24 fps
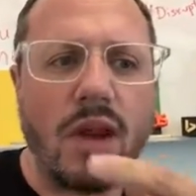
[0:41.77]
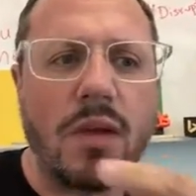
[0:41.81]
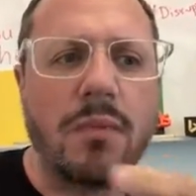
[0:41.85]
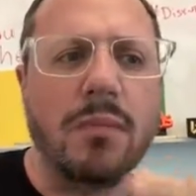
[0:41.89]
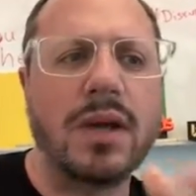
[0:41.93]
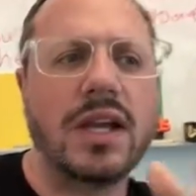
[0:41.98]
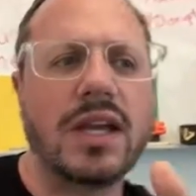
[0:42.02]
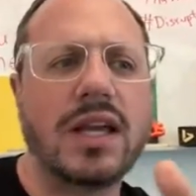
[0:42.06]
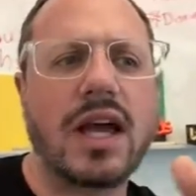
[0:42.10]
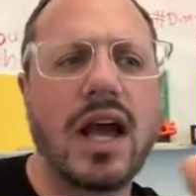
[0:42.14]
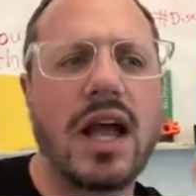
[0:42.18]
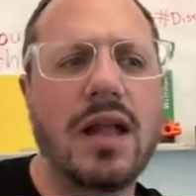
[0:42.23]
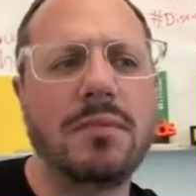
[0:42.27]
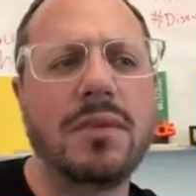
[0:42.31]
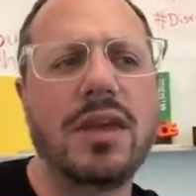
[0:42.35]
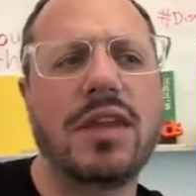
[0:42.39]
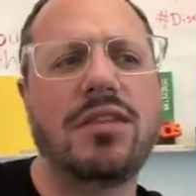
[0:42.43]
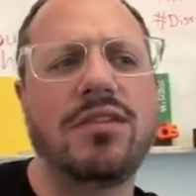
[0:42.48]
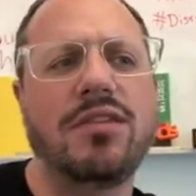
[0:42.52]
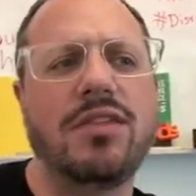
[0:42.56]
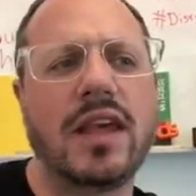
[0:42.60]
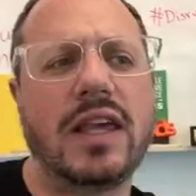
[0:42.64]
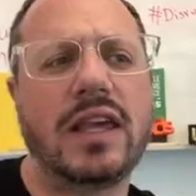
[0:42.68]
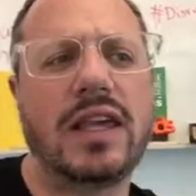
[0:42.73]
But it got me
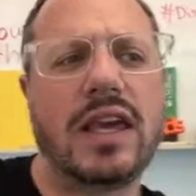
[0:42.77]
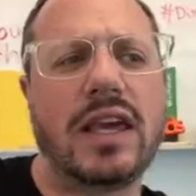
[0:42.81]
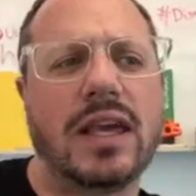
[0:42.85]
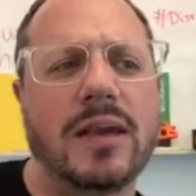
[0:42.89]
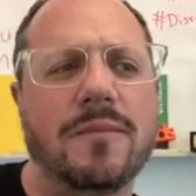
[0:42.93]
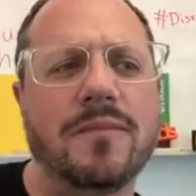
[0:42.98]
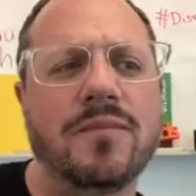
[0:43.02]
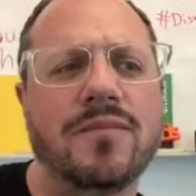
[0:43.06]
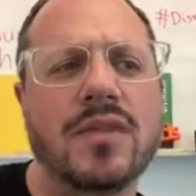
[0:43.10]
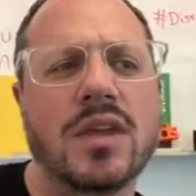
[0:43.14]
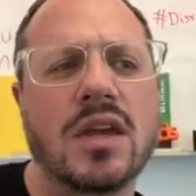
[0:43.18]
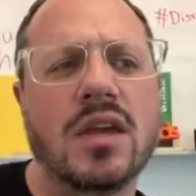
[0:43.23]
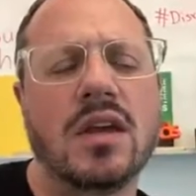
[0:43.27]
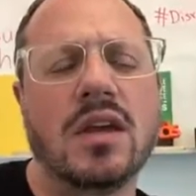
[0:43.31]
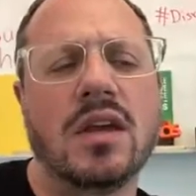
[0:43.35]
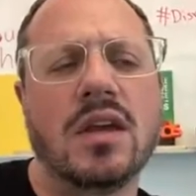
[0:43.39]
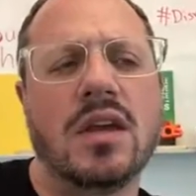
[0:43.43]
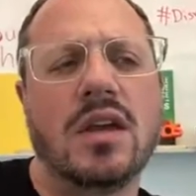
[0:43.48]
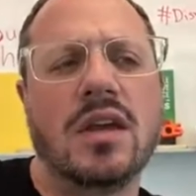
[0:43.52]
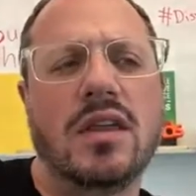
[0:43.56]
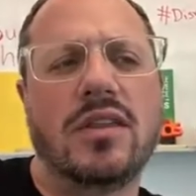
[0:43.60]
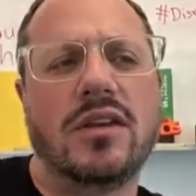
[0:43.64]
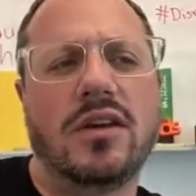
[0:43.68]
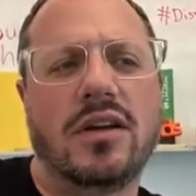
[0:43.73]
thinking,
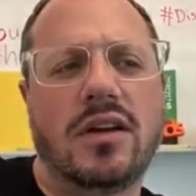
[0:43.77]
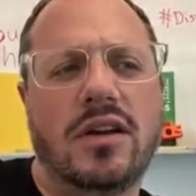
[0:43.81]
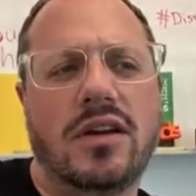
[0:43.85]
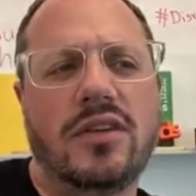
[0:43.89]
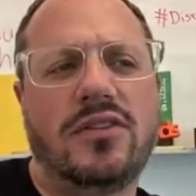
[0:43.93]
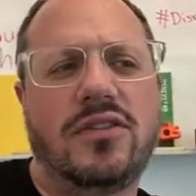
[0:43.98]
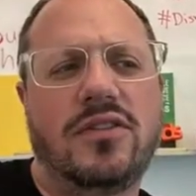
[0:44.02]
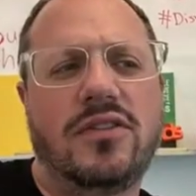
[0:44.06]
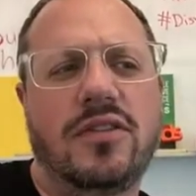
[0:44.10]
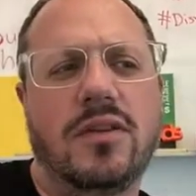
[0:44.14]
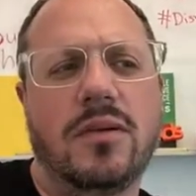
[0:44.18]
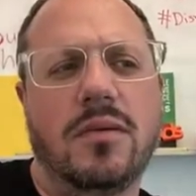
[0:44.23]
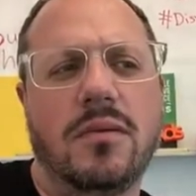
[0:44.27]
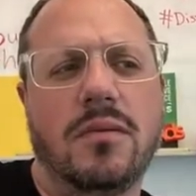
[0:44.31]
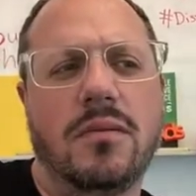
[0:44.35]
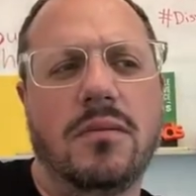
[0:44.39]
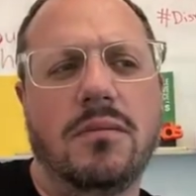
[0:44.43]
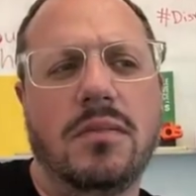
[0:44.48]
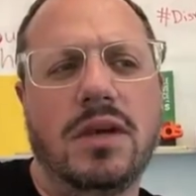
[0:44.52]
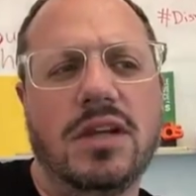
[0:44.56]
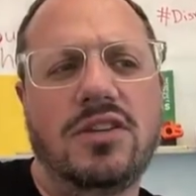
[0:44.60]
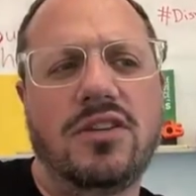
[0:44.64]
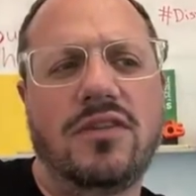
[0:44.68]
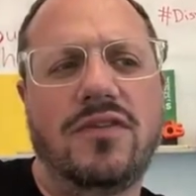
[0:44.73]
there is
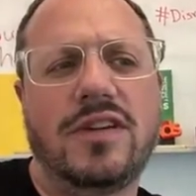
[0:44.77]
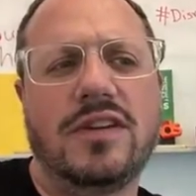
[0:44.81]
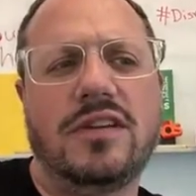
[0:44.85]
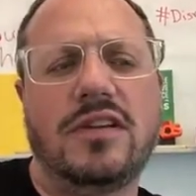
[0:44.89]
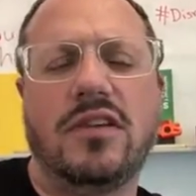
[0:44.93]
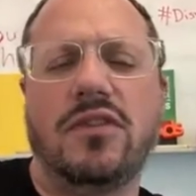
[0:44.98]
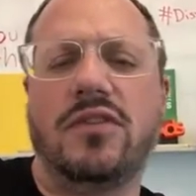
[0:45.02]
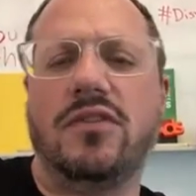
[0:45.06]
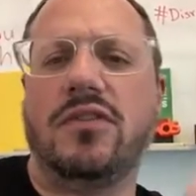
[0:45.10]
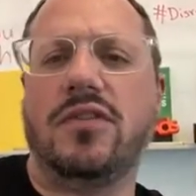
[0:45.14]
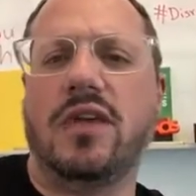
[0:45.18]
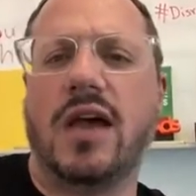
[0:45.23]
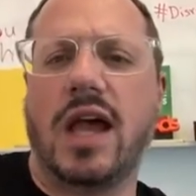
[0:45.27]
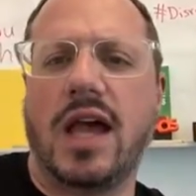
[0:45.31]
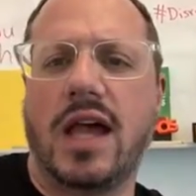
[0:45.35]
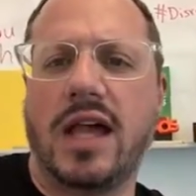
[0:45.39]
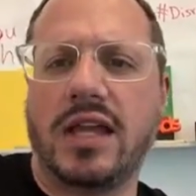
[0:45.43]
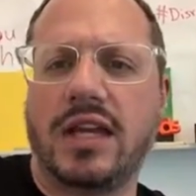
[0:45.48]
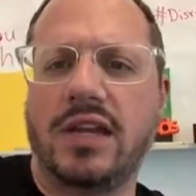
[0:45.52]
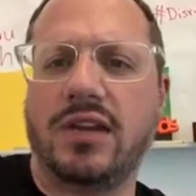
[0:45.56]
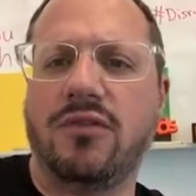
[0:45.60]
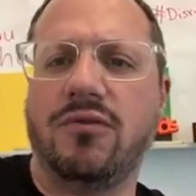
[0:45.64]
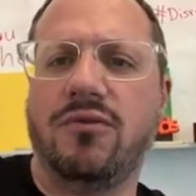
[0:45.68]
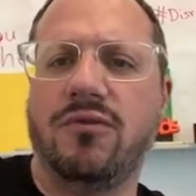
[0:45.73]
much of a
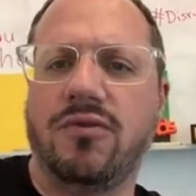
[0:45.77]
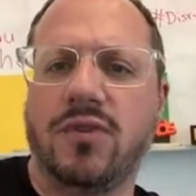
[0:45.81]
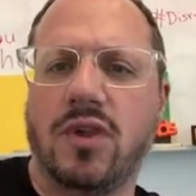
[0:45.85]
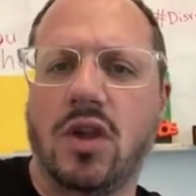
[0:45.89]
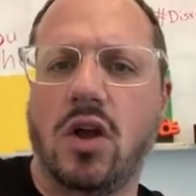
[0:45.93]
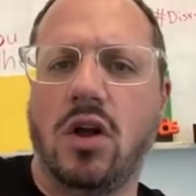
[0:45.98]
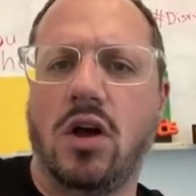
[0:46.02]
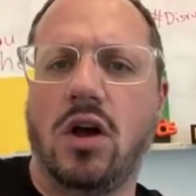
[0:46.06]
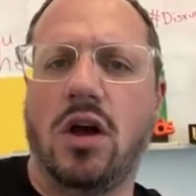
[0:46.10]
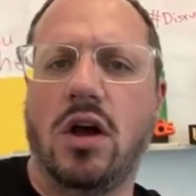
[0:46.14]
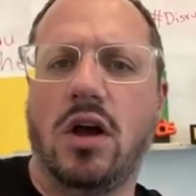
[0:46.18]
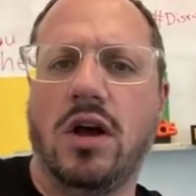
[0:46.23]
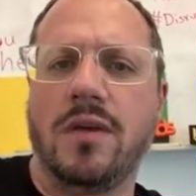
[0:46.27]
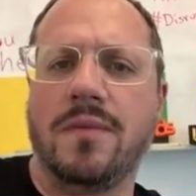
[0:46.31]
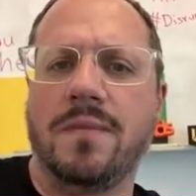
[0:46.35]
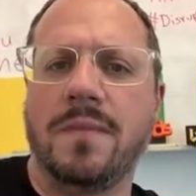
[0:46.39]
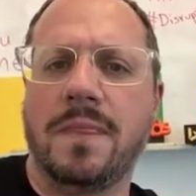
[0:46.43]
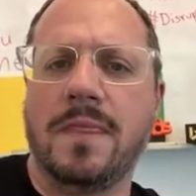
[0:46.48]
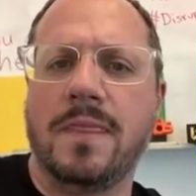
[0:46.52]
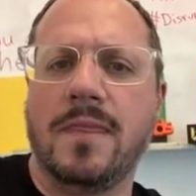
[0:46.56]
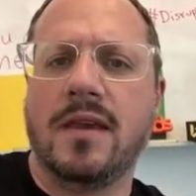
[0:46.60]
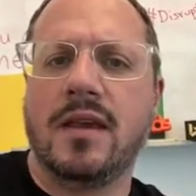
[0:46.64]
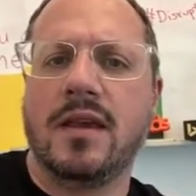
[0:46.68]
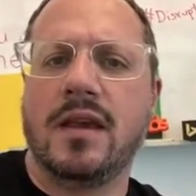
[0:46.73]
design flaw
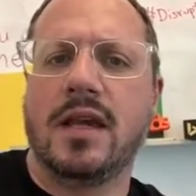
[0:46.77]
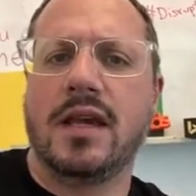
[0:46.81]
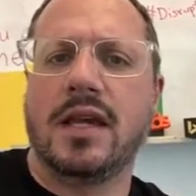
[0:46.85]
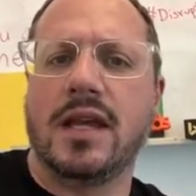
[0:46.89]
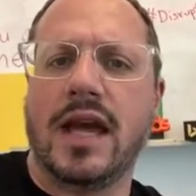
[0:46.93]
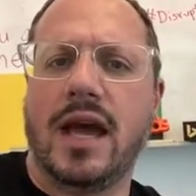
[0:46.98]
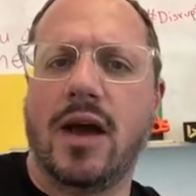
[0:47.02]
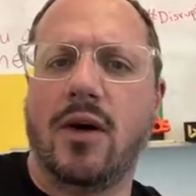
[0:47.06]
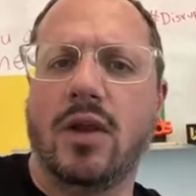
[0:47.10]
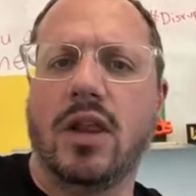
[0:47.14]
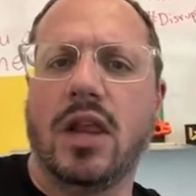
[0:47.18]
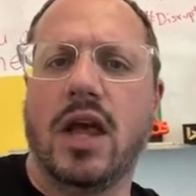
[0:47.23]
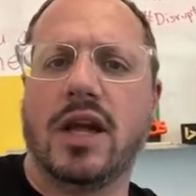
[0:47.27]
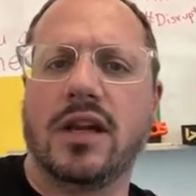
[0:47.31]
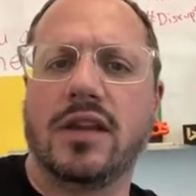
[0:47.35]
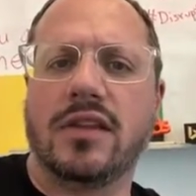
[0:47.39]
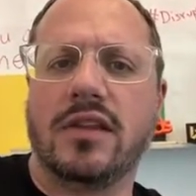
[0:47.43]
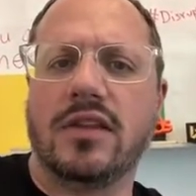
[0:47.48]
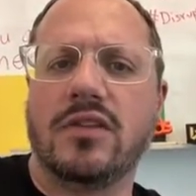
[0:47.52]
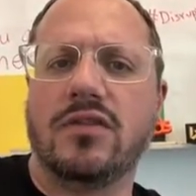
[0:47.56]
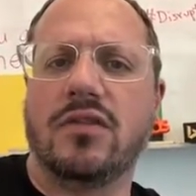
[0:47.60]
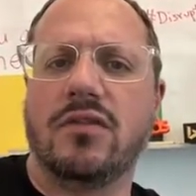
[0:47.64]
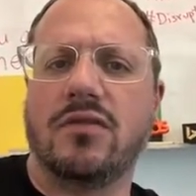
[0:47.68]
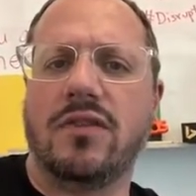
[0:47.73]
in how a lot of
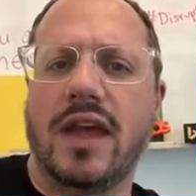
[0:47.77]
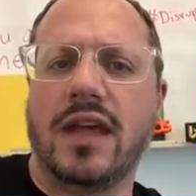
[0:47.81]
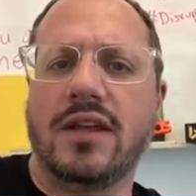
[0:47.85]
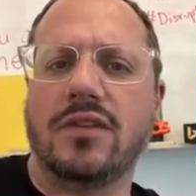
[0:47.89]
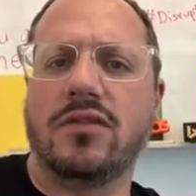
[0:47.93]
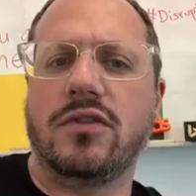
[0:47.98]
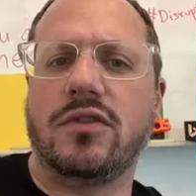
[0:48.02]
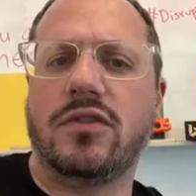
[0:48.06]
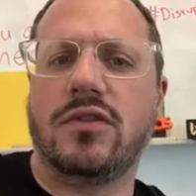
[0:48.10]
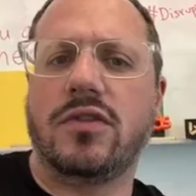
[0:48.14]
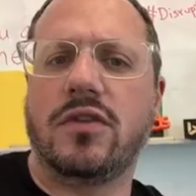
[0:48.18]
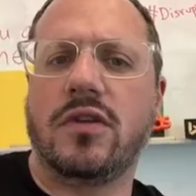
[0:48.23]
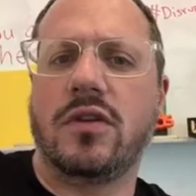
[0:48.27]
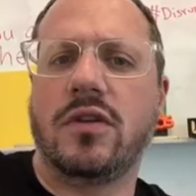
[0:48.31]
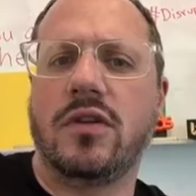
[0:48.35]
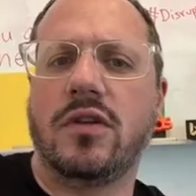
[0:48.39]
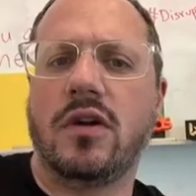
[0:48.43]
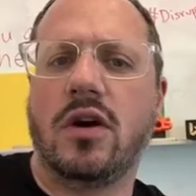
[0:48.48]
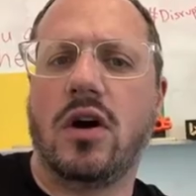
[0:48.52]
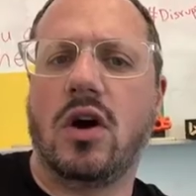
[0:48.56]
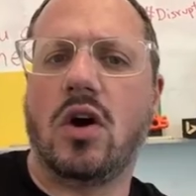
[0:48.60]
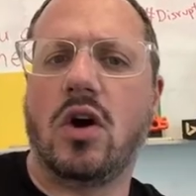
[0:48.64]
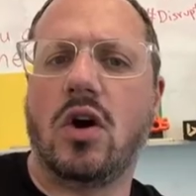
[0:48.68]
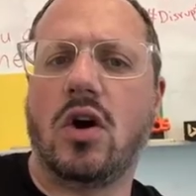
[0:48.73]
these events
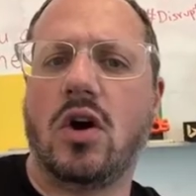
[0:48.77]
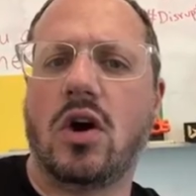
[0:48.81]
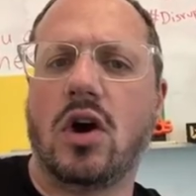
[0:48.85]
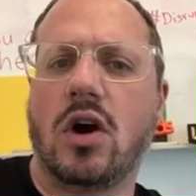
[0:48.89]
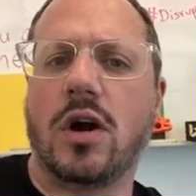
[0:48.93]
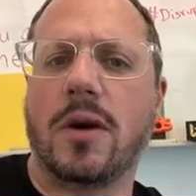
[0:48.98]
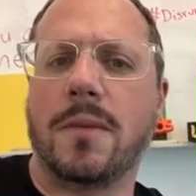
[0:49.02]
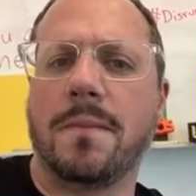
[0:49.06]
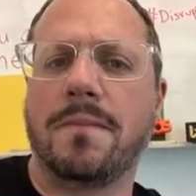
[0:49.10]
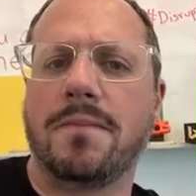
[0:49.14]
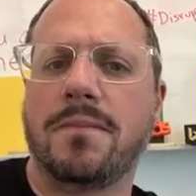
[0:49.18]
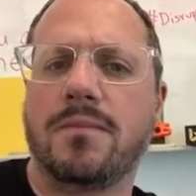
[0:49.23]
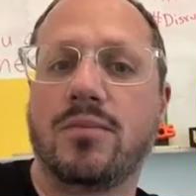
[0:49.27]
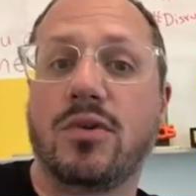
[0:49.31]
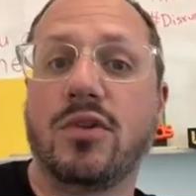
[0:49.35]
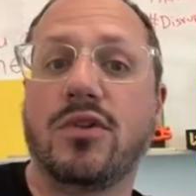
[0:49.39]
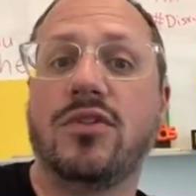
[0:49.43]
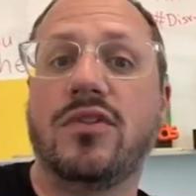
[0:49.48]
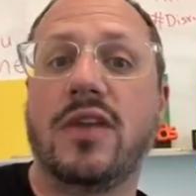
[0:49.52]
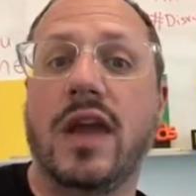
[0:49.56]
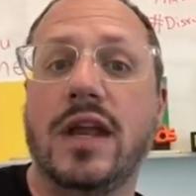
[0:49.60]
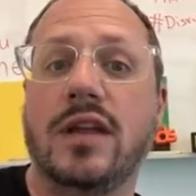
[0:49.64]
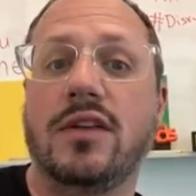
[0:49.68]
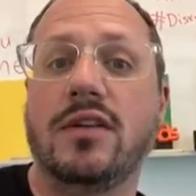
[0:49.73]
are
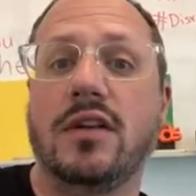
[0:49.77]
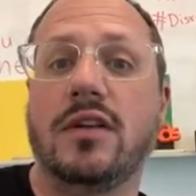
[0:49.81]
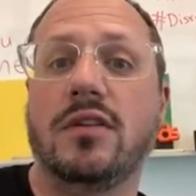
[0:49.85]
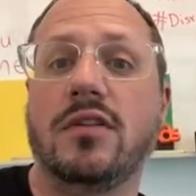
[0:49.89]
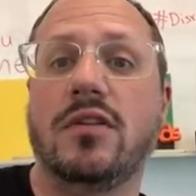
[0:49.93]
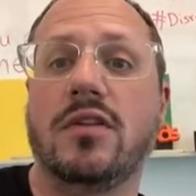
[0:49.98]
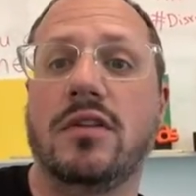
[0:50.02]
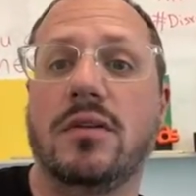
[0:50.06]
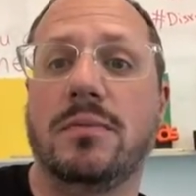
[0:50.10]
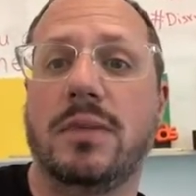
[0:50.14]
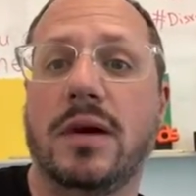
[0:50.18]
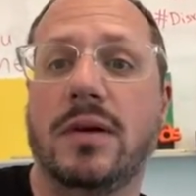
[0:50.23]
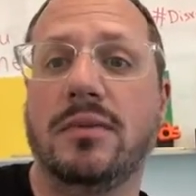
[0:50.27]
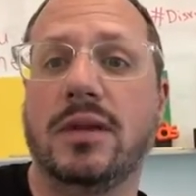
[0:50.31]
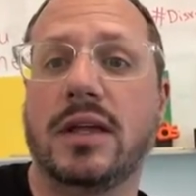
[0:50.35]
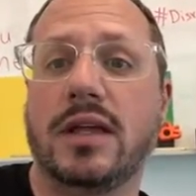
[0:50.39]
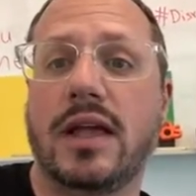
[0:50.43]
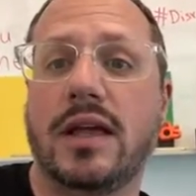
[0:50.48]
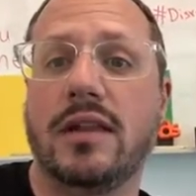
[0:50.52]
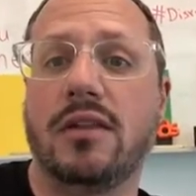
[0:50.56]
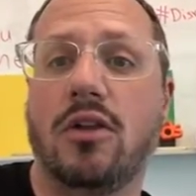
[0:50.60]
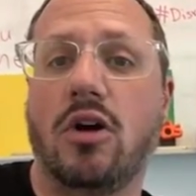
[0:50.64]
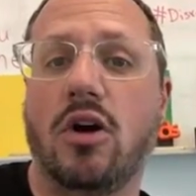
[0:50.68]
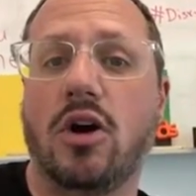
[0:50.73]
presented to the
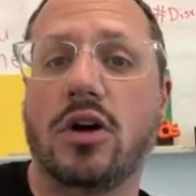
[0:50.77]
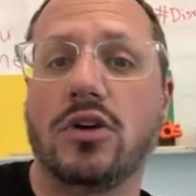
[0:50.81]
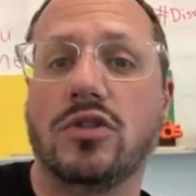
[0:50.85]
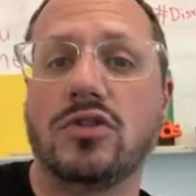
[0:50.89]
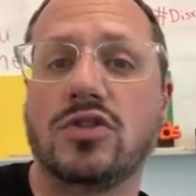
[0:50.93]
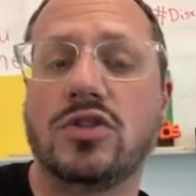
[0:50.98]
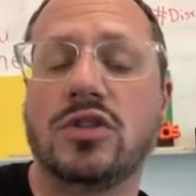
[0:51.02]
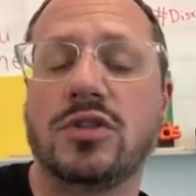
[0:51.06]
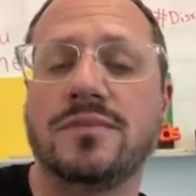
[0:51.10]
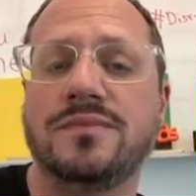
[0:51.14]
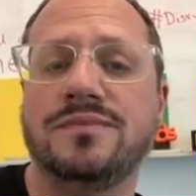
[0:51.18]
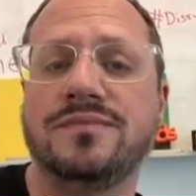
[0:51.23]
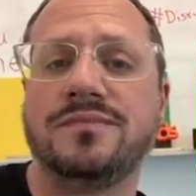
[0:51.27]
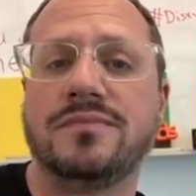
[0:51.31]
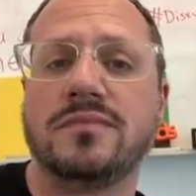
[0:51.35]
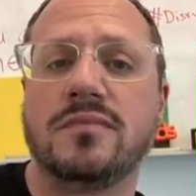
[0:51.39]
public at large.